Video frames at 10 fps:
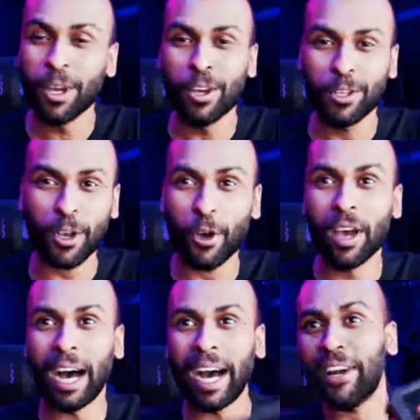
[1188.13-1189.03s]
So
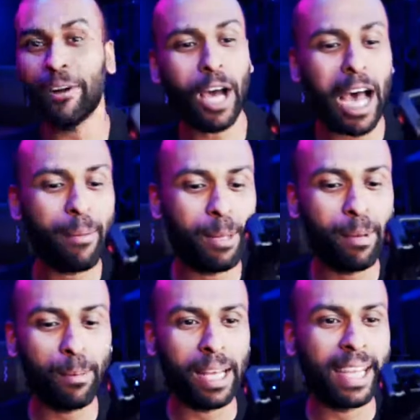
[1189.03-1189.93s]
I don't know how many
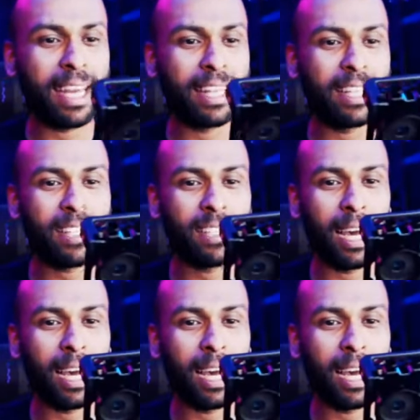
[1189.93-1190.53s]
people are getting this.